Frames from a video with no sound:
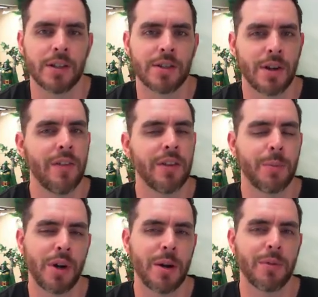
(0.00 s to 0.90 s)
So having the
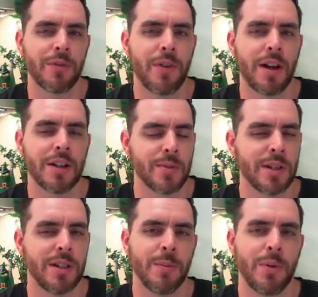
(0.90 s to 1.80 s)
proper font is
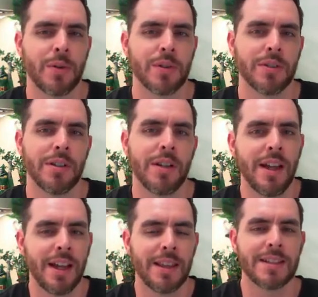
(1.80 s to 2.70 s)
really important.
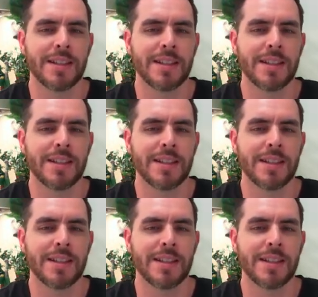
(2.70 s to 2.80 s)
And